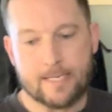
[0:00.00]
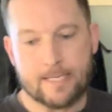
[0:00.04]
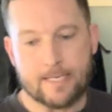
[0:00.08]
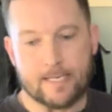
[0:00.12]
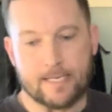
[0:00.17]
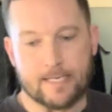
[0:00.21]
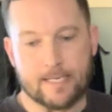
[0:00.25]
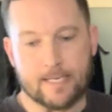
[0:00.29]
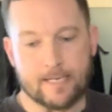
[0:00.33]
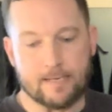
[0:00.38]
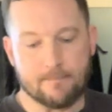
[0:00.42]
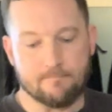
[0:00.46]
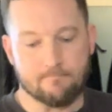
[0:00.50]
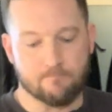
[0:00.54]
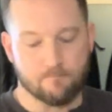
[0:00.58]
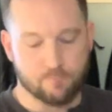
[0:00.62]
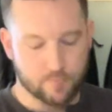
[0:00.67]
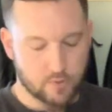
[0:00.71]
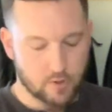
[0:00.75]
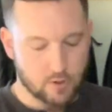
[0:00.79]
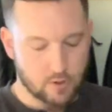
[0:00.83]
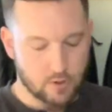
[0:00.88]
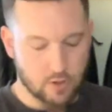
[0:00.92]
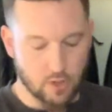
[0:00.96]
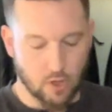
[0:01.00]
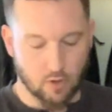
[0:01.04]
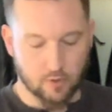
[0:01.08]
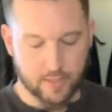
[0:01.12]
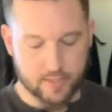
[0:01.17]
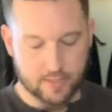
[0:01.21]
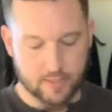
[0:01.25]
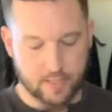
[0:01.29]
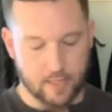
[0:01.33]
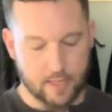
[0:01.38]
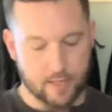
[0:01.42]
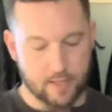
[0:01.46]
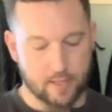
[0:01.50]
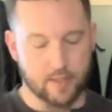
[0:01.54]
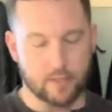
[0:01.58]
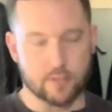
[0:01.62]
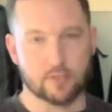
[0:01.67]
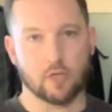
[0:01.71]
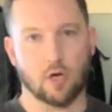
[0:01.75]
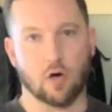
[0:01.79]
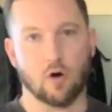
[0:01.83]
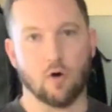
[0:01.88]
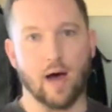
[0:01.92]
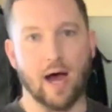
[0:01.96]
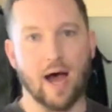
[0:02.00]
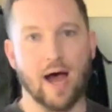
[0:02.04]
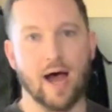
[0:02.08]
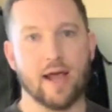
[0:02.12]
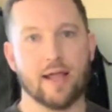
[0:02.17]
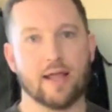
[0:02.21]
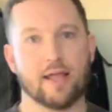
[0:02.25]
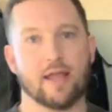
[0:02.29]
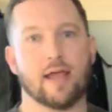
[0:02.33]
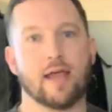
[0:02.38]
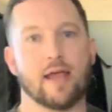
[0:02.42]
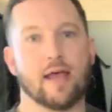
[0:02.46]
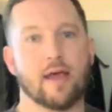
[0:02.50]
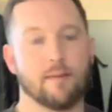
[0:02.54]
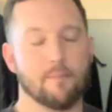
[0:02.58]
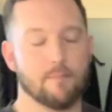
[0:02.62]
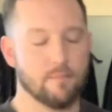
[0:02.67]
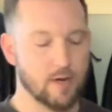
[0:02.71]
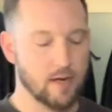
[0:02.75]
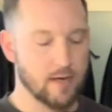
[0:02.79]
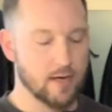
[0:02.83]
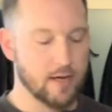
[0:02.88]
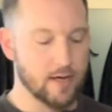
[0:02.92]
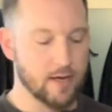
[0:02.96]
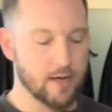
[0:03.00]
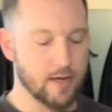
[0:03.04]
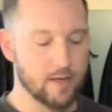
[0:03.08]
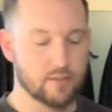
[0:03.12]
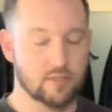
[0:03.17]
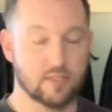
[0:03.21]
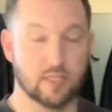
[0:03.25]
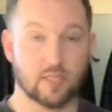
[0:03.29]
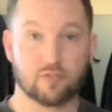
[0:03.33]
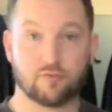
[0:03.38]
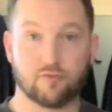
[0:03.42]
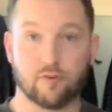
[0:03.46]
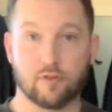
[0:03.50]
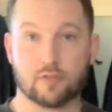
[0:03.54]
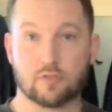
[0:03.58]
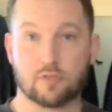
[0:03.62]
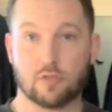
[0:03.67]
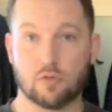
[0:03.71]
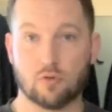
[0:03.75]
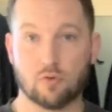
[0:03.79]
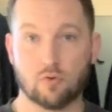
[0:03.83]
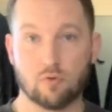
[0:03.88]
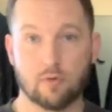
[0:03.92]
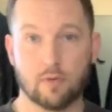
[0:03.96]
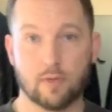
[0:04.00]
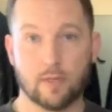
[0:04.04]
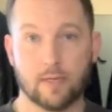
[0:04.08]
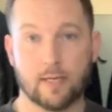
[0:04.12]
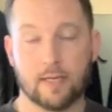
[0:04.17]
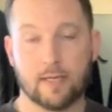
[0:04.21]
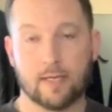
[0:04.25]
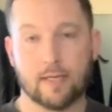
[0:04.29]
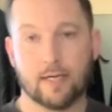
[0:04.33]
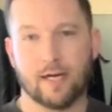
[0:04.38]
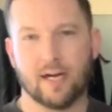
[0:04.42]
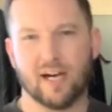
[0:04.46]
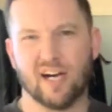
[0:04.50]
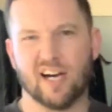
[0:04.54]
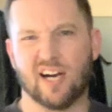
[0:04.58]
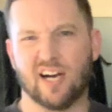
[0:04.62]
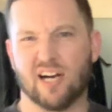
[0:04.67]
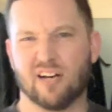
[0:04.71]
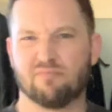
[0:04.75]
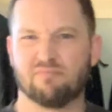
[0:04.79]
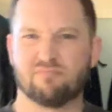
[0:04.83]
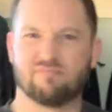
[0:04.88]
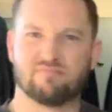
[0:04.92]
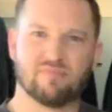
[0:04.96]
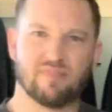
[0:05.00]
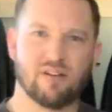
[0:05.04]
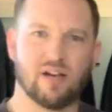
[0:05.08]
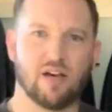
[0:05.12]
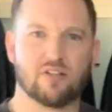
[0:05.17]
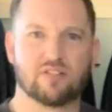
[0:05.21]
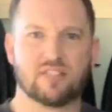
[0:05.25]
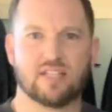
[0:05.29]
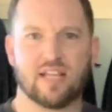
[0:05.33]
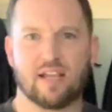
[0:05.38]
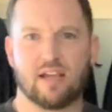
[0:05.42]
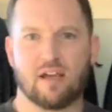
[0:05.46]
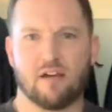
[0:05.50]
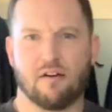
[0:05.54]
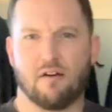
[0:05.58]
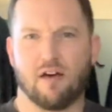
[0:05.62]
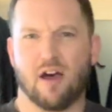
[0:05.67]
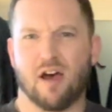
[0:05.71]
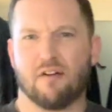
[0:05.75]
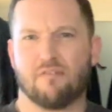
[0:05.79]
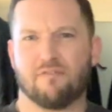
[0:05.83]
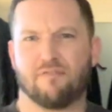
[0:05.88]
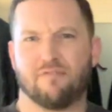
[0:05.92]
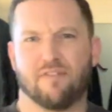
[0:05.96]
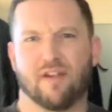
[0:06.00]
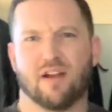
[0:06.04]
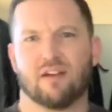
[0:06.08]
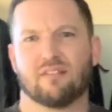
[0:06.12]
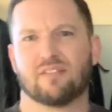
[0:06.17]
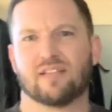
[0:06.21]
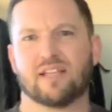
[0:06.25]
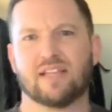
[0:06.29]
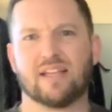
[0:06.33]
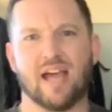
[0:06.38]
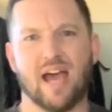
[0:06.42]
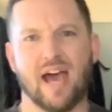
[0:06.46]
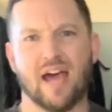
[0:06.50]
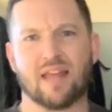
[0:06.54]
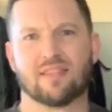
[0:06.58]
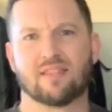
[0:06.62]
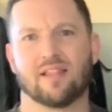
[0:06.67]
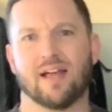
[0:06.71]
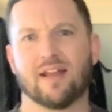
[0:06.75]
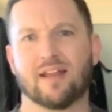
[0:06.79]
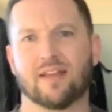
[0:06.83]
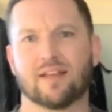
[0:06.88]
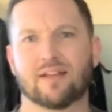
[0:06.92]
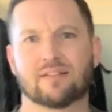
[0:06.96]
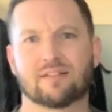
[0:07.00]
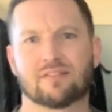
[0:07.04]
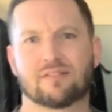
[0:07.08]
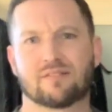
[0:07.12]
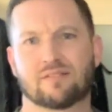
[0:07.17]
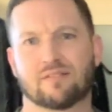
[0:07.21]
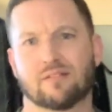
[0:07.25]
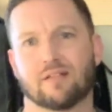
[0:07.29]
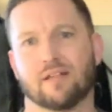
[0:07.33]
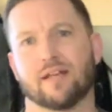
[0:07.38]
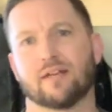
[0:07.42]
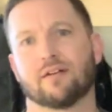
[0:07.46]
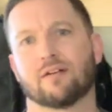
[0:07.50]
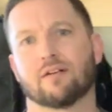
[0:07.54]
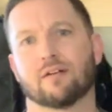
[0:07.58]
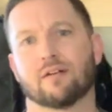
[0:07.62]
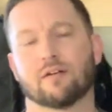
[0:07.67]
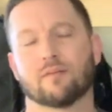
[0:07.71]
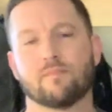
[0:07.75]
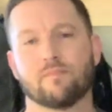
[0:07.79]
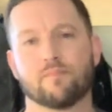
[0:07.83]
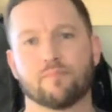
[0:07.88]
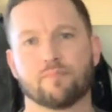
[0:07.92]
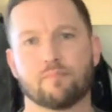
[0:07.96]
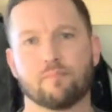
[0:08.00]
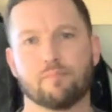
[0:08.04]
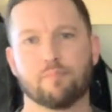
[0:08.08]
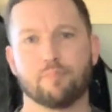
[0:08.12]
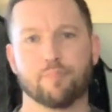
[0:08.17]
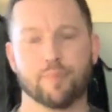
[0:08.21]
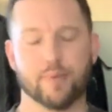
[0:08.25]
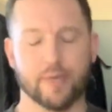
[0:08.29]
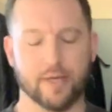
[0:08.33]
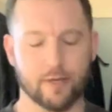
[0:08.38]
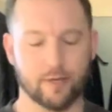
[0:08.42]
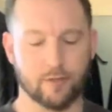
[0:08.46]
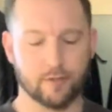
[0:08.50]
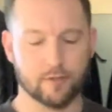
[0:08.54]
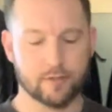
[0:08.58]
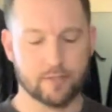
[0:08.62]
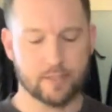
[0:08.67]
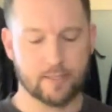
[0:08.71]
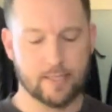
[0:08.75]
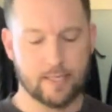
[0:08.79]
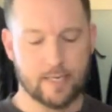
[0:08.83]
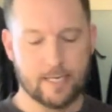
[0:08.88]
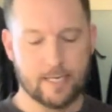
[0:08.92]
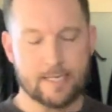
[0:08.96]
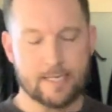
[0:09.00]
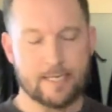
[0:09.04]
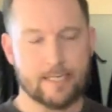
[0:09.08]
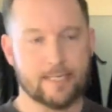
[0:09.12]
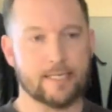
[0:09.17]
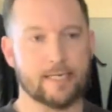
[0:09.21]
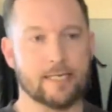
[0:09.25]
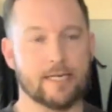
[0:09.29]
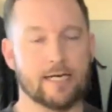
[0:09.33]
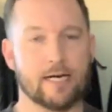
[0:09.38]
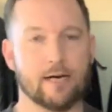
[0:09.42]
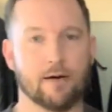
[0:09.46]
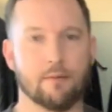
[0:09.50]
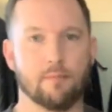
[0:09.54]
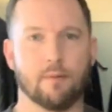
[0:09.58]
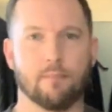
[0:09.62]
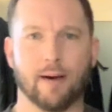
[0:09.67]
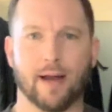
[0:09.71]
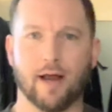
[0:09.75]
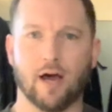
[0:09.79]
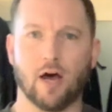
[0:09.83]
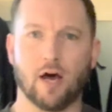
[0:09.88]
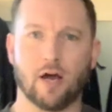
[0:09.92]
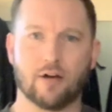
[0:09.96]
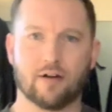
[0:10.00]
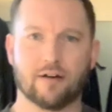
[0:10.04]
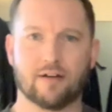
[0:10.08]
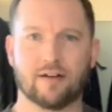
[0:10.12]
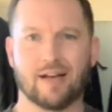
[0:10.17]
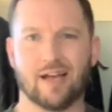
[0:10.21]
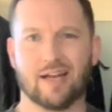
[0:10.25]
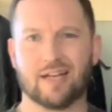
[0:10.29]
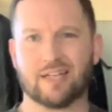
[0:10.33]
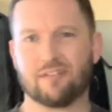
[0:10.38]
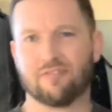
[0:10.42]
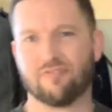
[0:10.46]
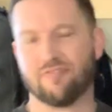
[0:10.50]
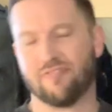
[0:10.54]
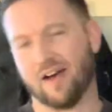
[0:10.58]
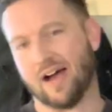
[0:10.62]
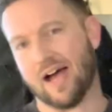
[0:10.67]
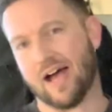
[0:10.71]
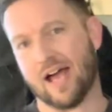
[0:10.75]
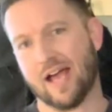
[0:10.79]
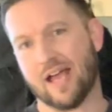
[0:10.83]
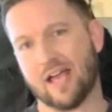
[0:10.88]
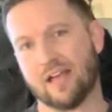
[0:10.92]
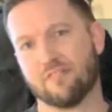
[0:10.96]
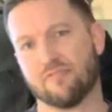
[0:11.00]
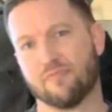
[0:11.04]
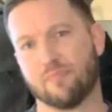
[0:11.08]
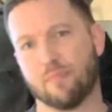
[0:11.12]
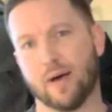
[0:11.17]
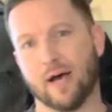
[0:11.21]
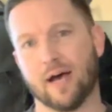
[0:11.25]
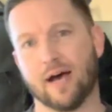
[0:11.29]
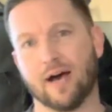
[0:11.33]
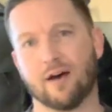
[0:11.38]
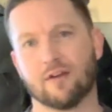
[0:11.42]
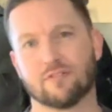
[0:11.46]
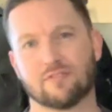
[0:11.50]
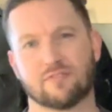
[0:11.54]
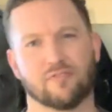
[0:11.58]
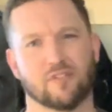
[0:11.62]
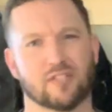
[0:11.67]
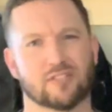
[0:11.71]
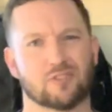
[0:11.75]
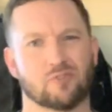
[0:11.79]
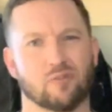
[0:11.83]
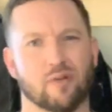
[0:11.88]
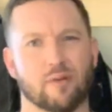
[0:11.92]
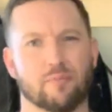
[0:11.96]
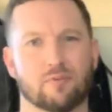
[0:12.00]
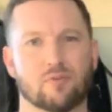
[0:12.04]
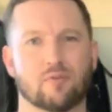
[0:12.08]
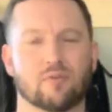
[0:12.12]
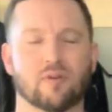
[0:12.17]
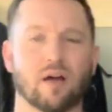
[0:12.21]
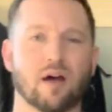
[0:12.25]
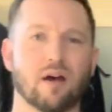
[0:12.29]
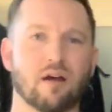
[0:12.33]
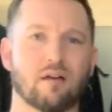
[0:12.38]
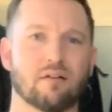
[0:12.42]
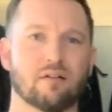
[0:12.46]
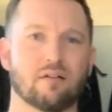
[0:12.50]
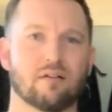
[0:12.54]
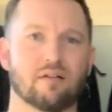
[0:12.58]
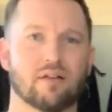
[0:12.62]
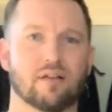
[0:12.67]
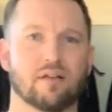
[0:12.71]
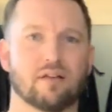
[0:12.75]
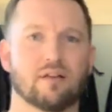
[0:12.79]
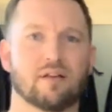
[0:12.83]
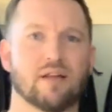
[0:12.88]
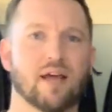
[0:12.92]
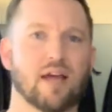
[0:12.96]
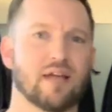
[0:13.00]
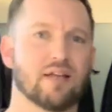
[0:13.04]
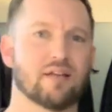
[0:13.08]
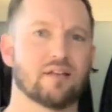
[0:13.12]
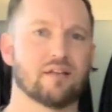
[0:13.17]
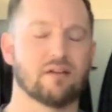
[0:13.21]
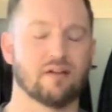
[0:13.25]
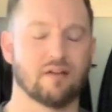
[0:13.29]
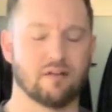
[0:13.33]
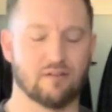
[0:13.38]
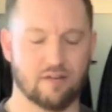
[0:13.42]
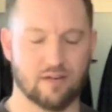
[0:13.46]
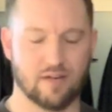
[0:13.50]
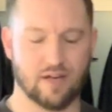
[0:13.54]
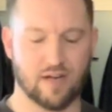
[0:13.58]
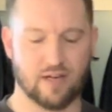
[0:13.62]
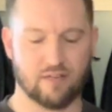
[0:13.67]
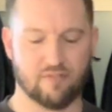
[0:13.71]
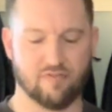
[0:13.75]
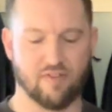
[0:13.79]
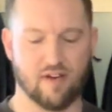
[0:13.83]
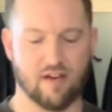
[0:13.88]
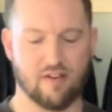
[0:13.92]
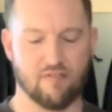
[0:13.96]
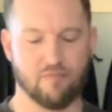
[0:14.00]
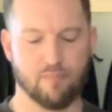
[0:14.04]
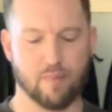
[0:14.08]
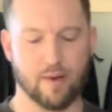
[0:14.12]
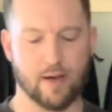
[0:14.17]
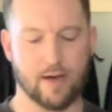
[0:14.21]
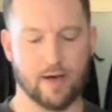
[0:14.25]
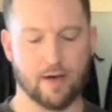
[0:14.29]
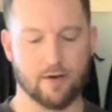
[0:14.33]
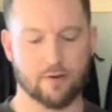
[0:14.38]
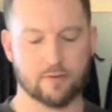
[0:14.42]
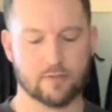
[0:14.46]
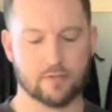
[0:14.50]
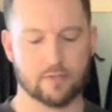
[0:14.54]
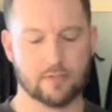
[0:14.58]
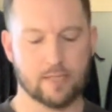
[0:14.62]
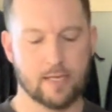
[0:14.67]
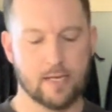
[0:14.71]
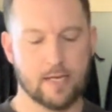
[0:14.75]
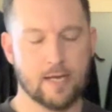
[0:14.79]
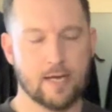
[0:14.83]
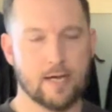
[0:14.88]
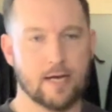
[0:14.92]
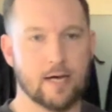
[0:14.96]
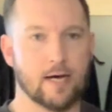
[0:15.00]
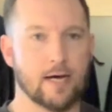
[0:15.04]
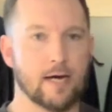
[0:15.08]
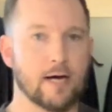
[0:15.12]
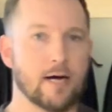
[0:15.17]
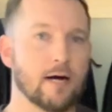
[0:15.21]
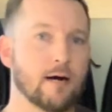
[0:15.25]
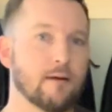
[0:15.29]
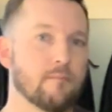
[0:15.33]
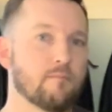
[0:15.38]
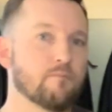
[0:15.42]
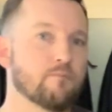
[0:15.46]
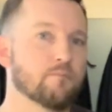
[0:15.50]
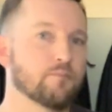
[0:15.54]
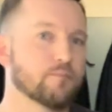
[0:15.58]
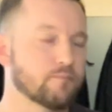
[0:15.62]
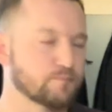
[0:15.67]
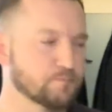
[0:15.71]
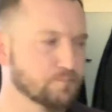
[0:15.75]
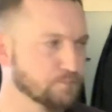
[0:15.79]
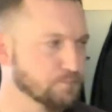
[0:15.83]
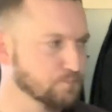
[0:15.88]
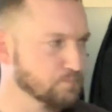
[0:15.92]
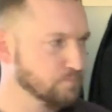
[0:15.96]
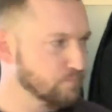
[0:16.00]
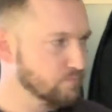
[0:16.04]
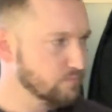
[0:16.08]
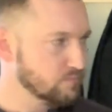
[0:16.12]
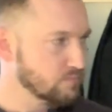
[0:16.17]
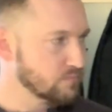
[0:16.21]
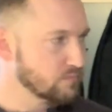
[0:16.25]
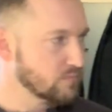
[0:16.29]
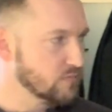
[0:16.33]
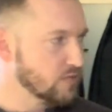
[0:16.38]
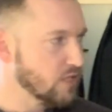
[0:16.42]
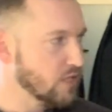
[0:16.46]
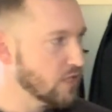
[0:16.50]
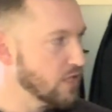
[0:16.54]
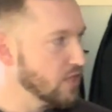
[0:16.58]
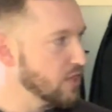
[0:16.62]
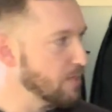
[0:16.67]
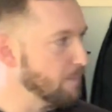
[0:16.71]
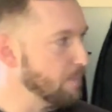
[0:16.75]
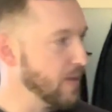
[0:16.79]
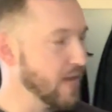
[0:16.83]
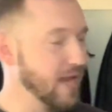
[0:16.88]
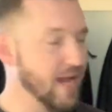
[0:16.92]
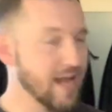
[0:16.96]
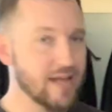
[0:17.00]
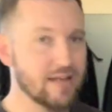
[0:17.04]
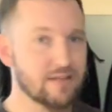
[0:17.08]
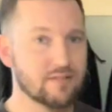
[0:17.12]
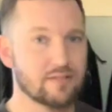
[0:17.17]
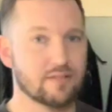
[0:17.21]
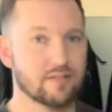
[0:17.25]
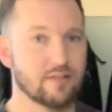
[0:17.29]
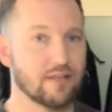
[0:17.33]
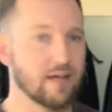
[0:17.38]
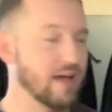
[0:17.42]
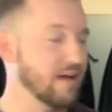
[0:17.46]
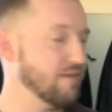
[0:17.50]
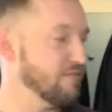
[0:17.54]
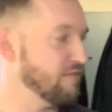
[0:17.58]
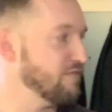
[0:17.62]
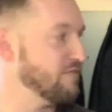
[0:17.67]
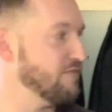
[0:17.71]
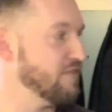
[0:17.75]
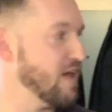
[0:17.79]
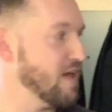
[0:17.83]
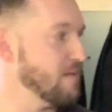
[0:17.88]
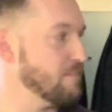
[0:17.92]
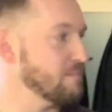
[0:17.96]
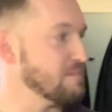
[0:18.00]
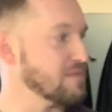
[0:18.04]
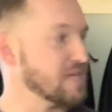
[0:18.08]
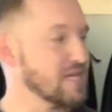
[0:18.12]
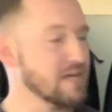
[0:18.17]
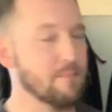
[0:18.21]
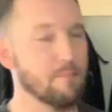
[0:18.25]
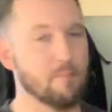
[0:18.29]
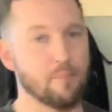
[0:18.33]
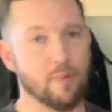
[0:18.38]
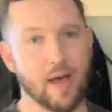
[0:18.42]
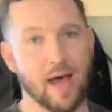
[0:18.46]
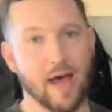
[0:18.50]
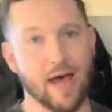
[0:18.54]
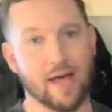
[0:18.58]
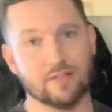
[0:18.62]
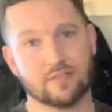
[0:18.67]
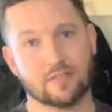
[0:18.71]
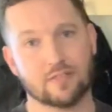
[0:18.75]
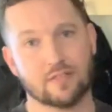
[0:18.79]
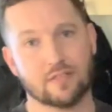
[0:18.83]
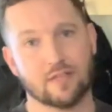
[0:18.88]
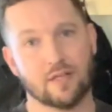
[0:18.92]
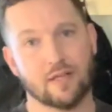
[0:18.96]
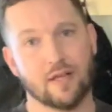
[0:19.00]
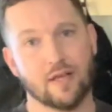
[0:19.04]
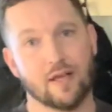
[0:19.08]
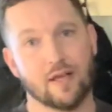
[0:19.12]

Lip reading: So let's get into this. So I am 6'2". I'll say a fairly athletic, slender build. About 195 pounds, fluctuate between 190, 195 pounds. The pants that fit me best